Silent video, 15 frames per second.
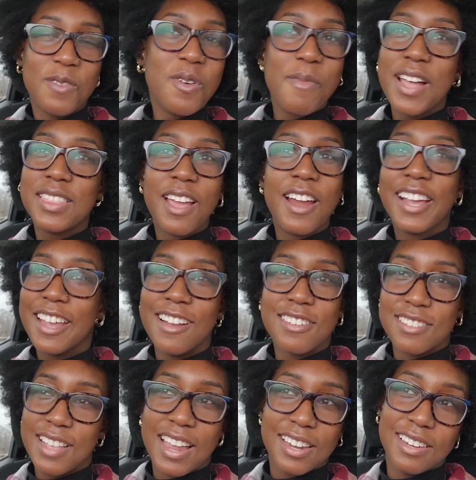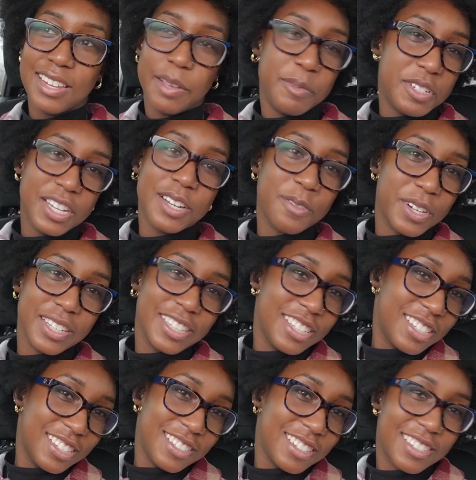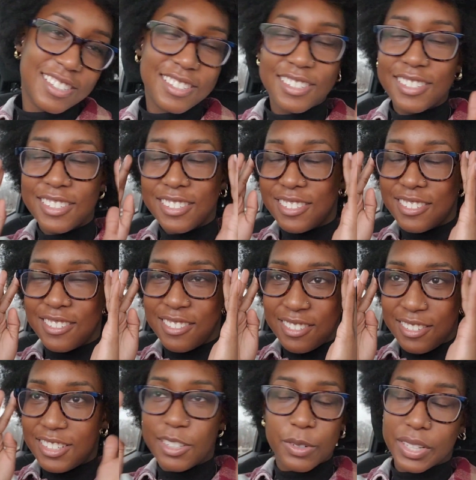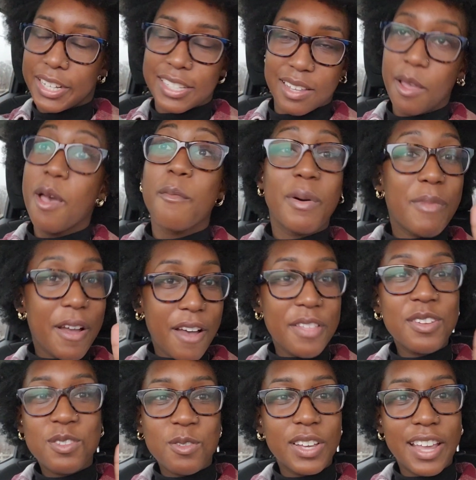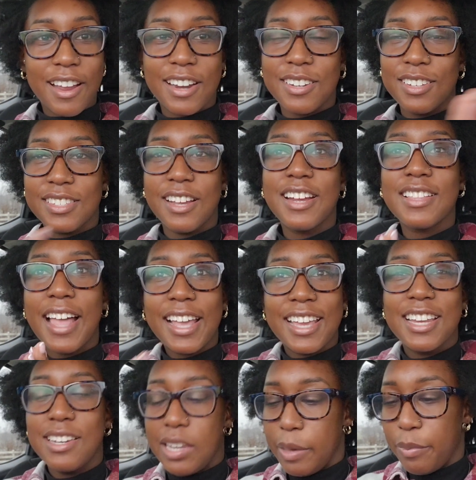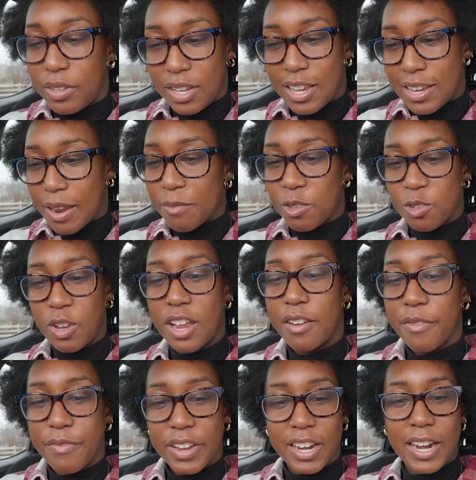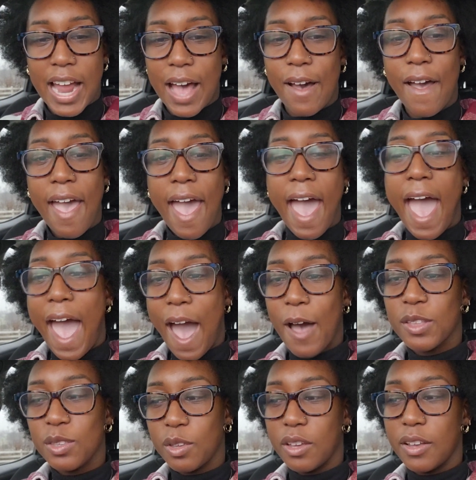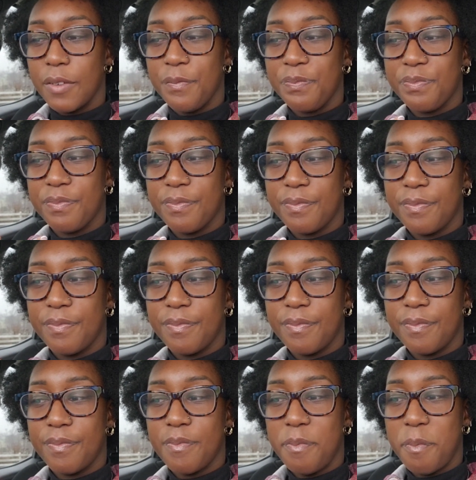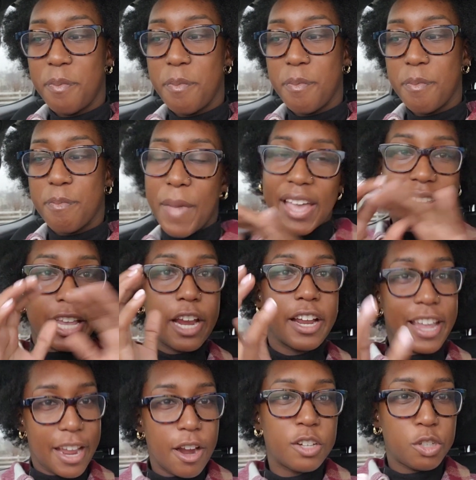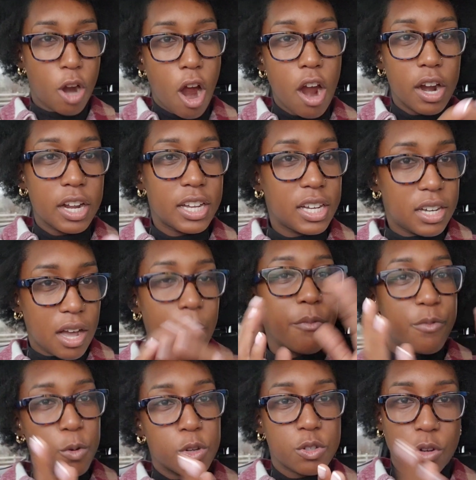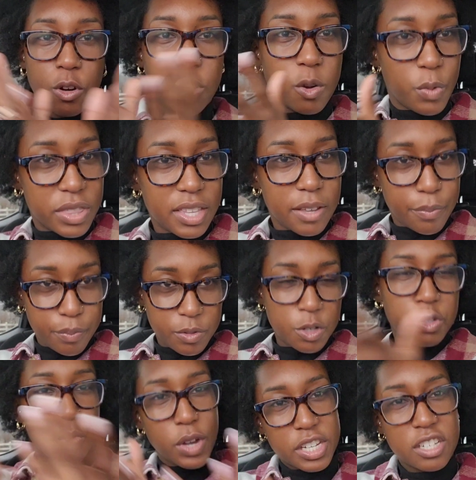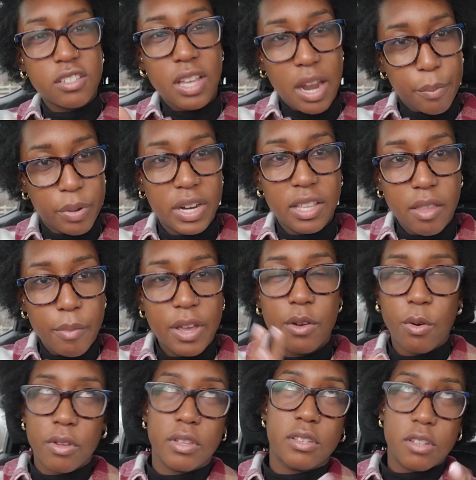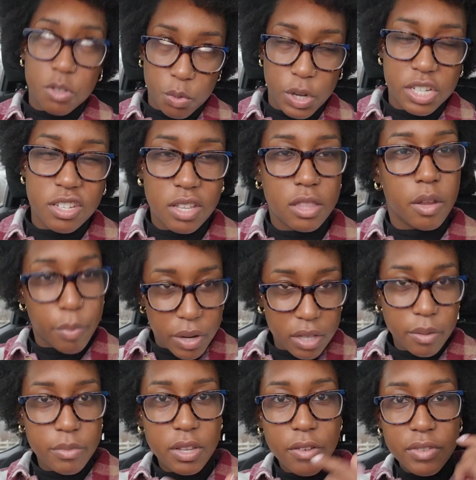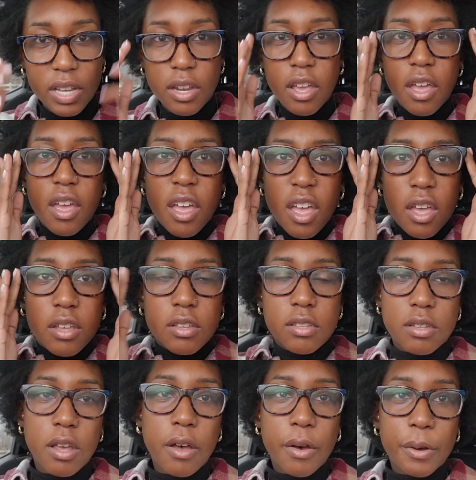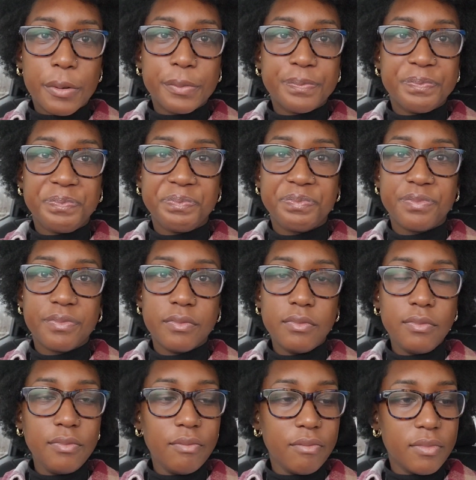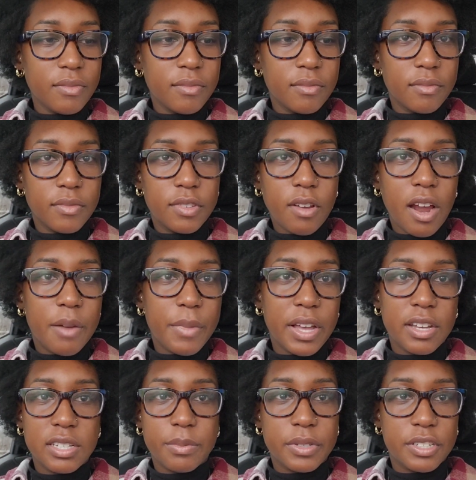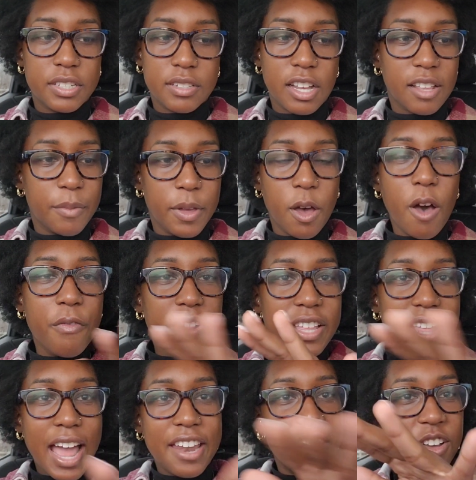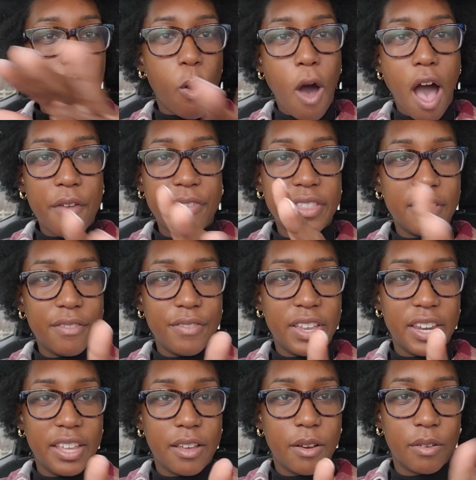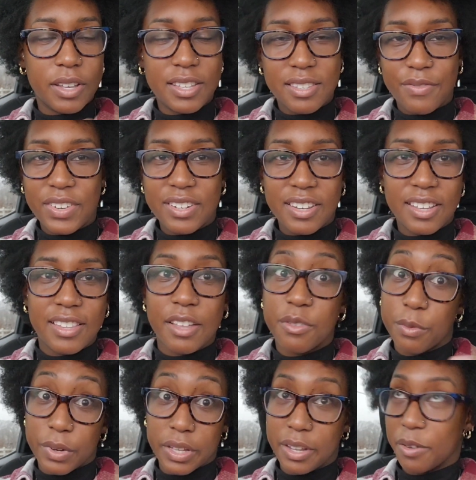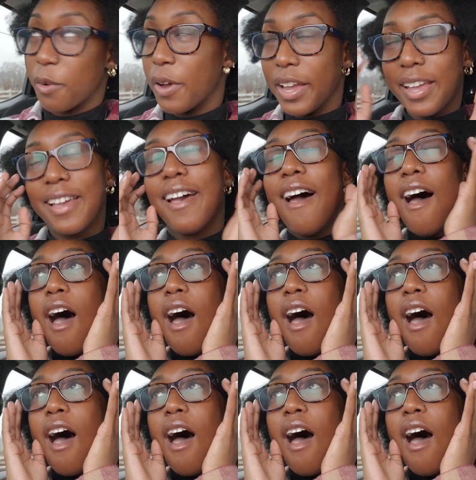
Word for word: Well, my third character's not in deep shit, really. She just she really isn't. But my other two characters, they're like in deep shit, and I'm just trying to figure out how to make their character arc come full circle with the situations that I'm putting them in or the situations that they're putting themselves in. New text message so, from husband. Sorry, my husband just texted me. Hopefully that didn't go off in the video because if it did, that's really annoying.